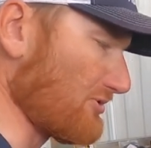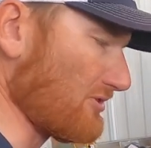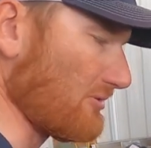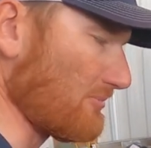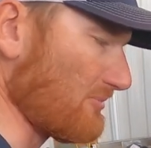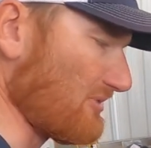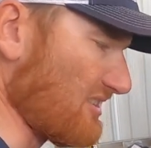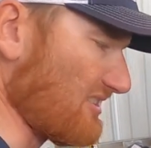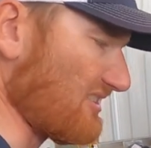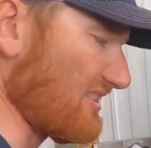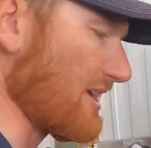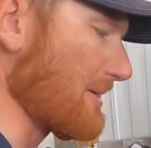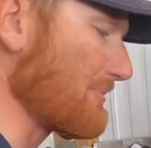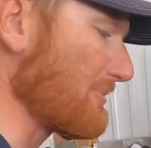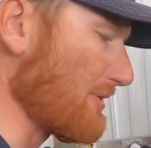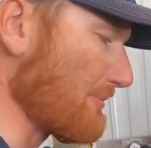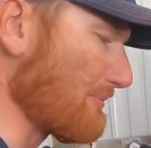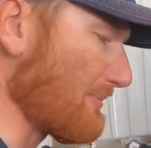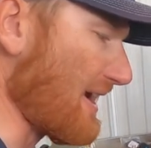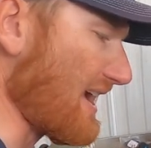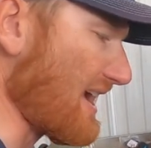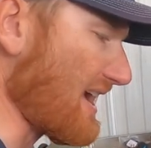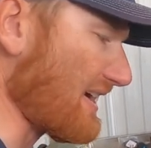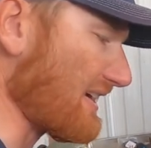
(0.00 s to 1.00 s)
So I'm gonna tape the
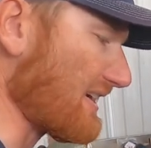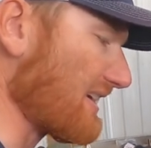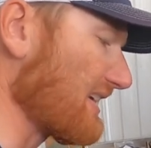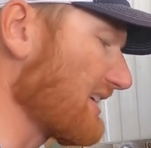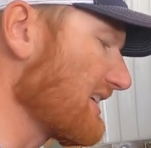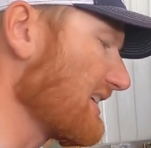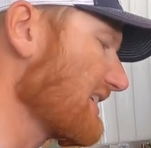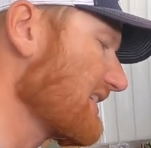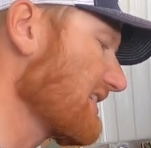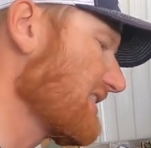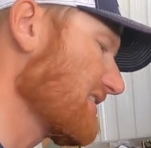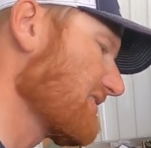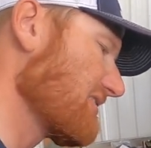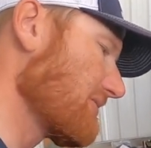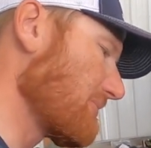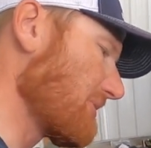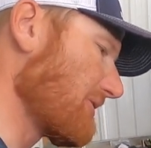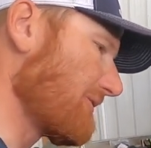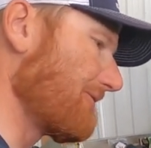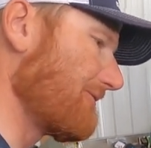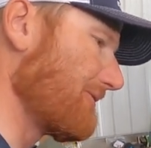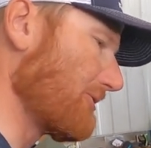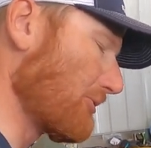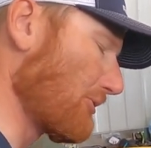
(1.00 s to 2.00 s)
back, and I'm
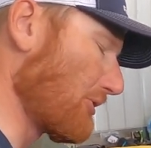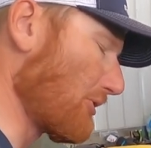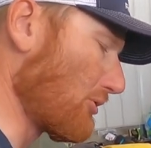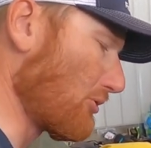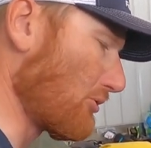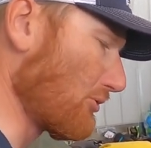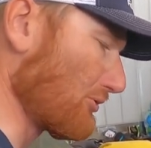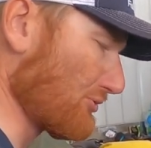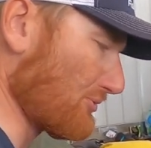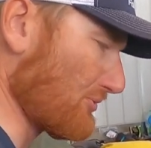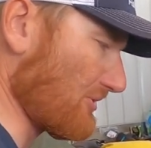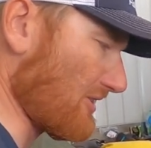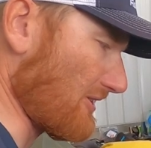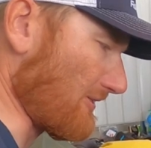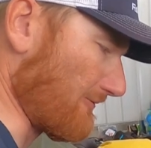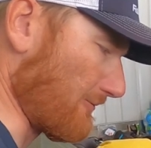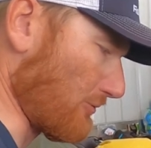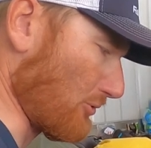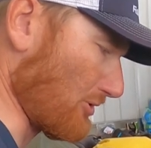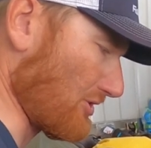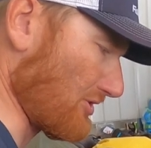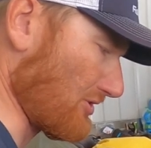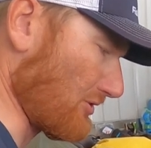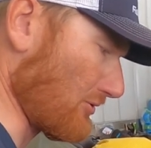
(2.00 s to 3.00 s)
gonna fill the holes with that
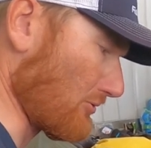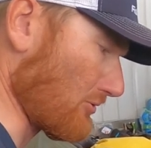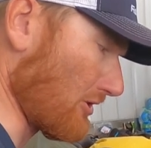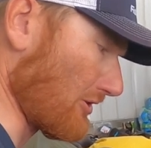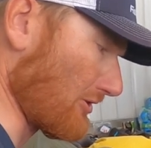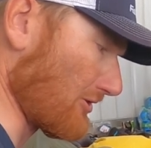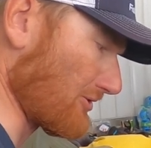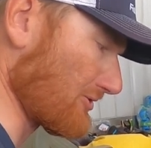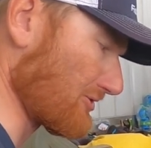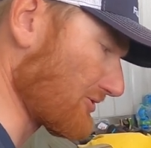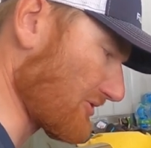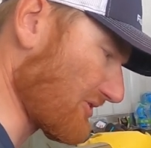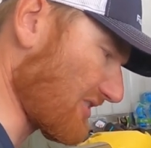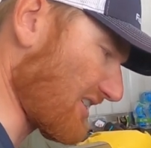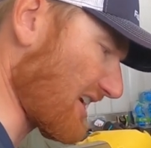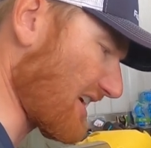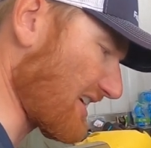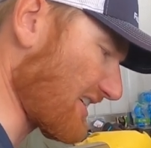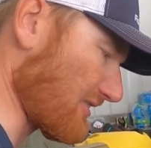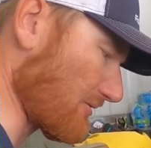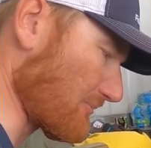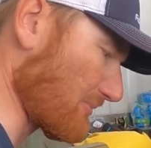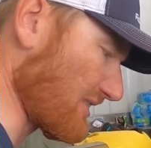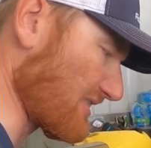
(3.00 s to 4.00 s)
4200 so that
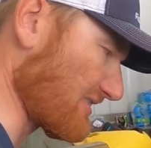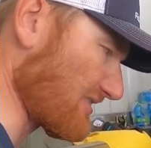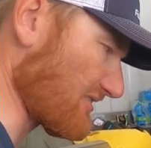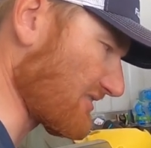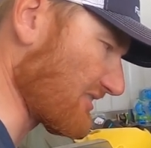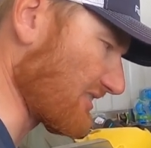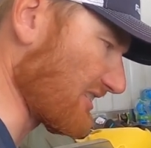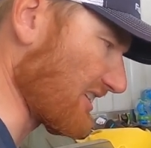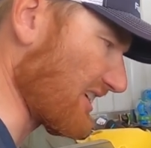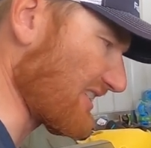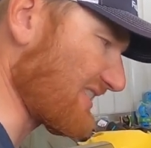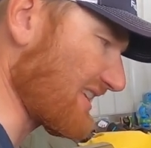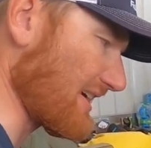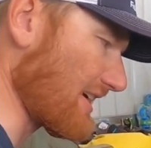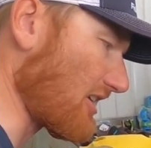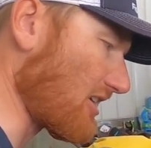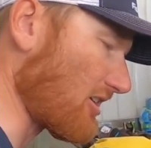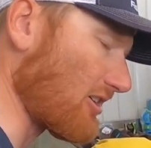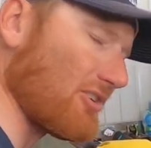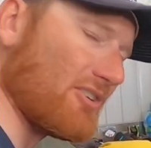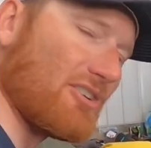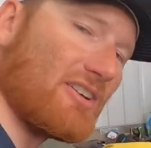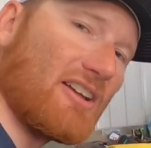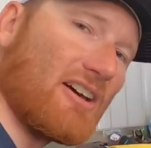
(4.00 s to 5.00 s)
I can basically let that
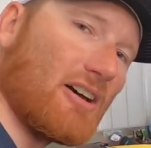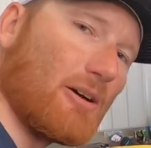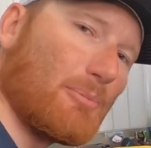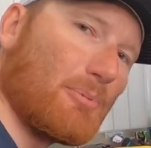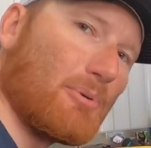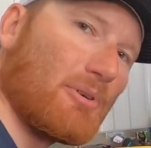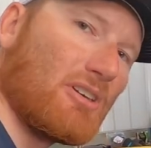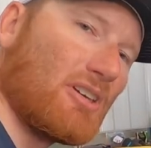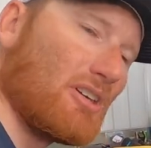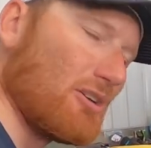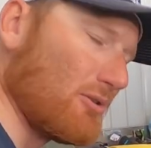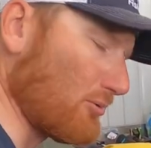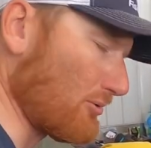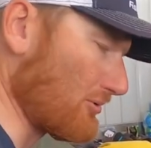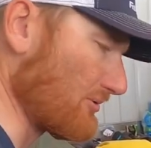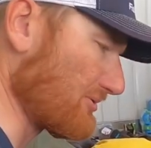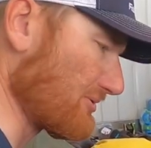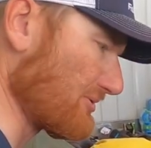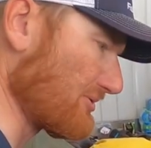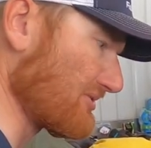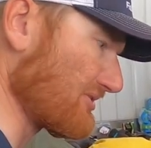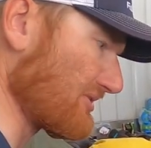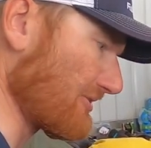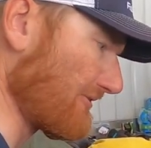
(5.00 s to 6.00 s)
harden up. We're
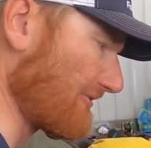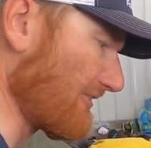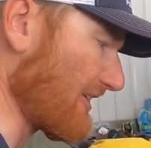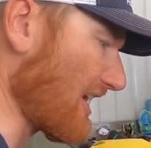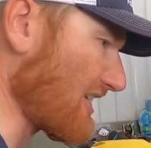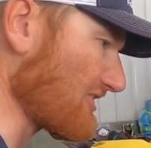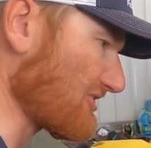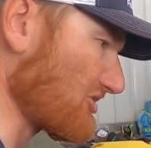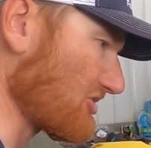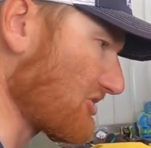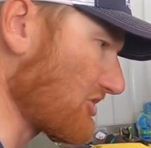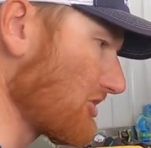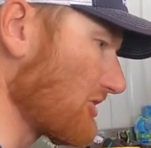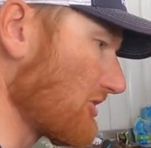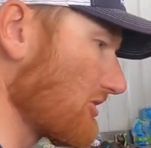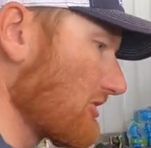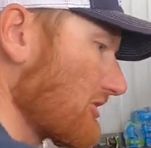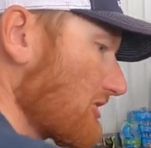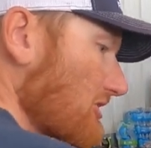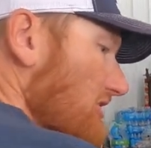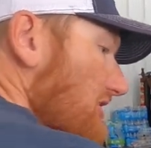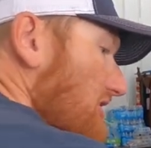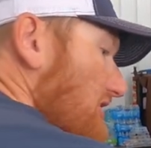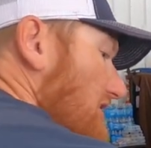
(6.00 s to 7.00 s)
using the fast
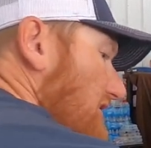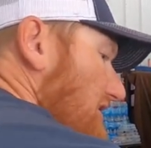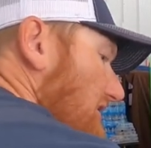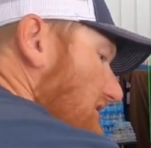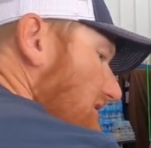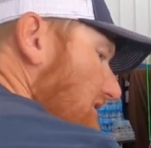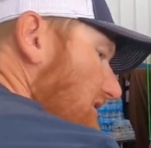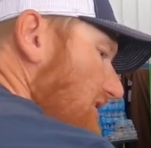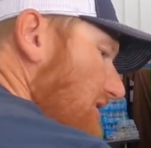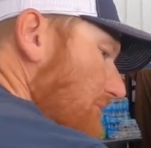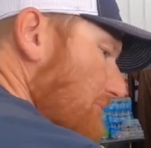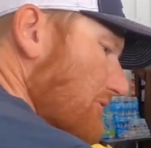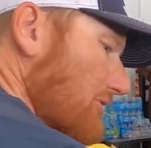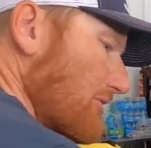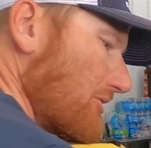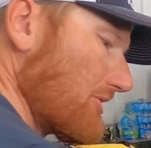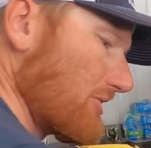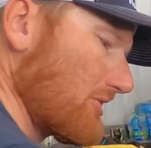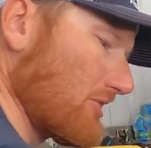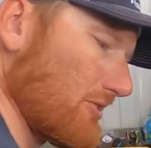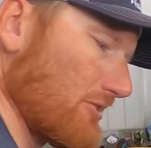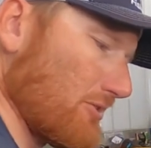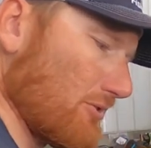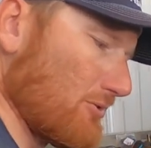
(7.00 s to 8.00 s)
cure. You know,
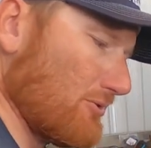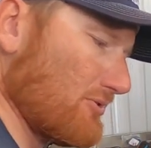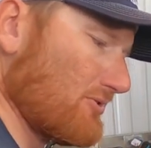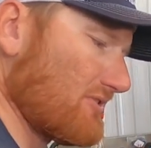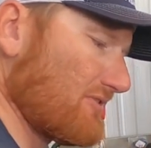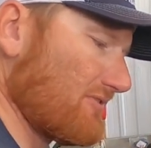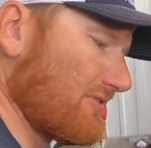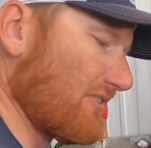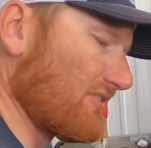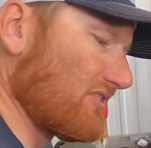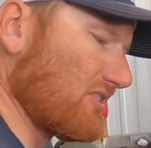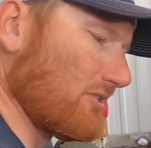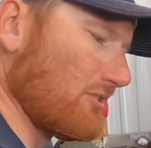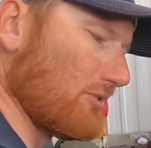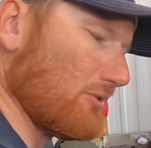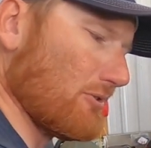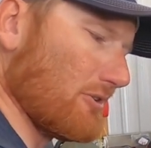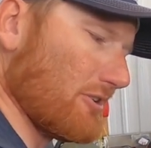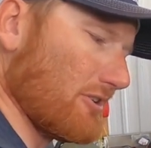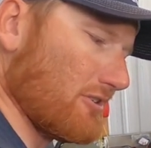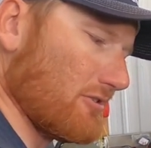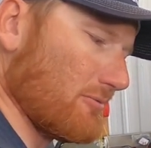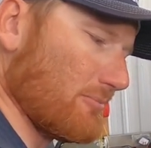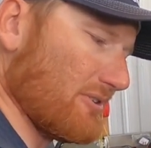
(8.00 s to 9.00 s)
you could use
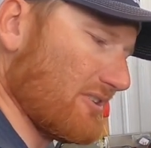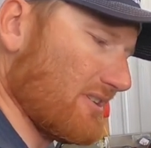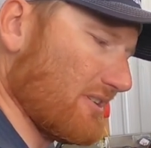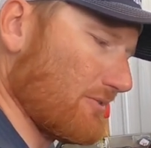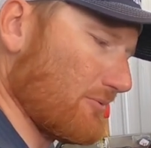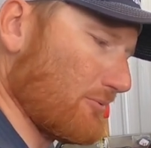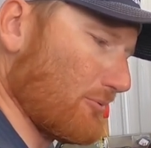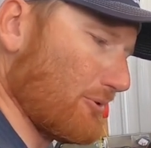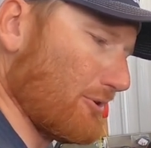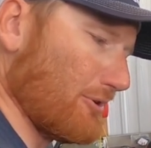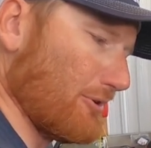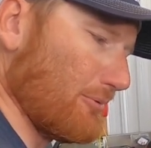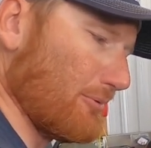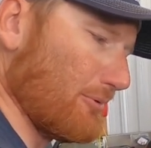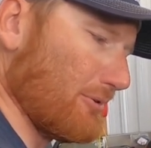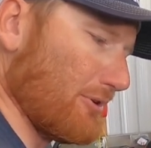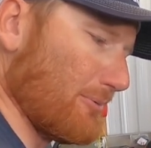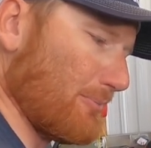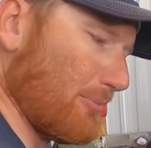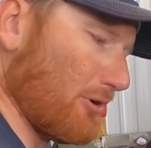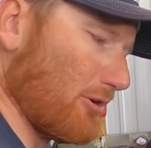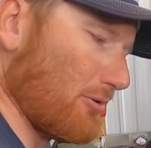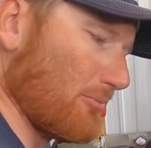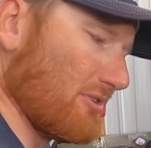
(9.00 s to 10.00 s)
5200, but that's really,
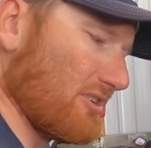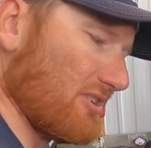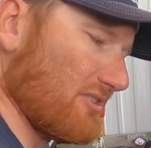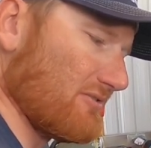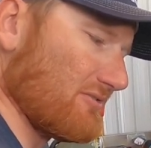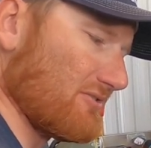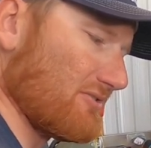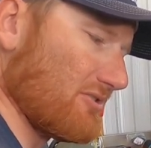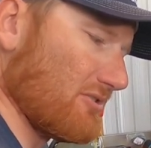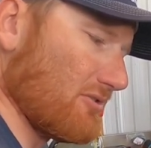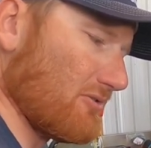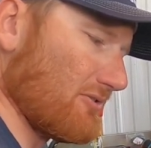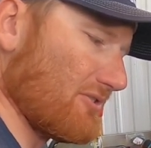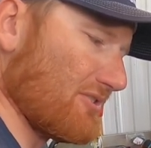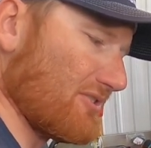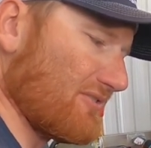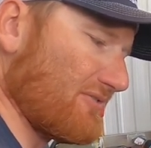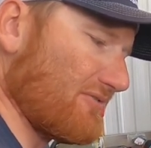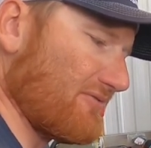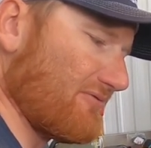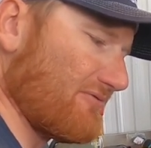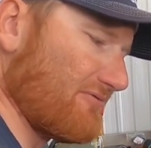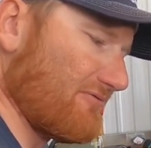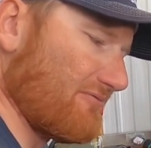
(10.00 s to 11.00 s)
really permanent. So
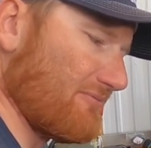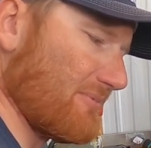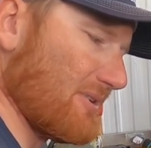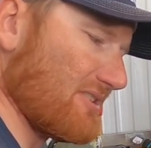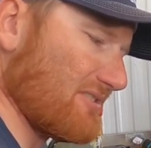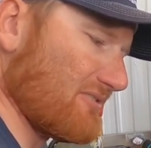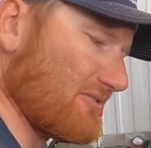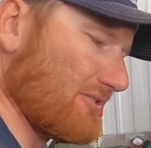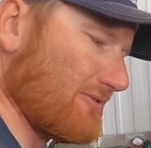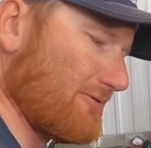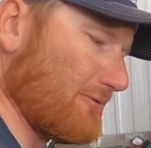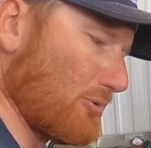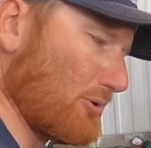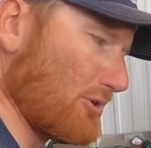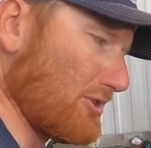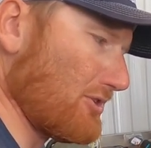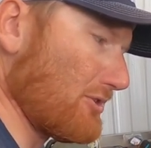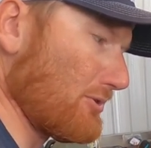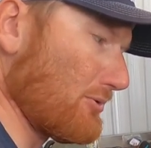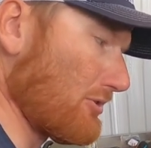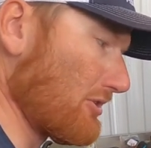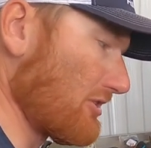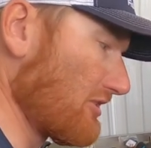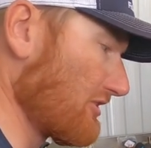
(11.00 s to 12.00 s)
this basically
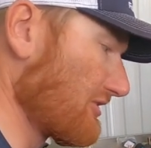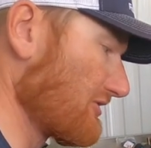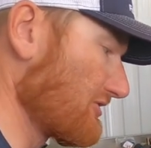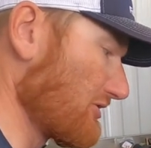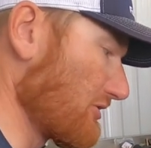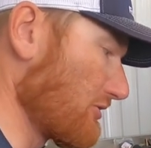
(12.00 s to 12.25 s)
4200.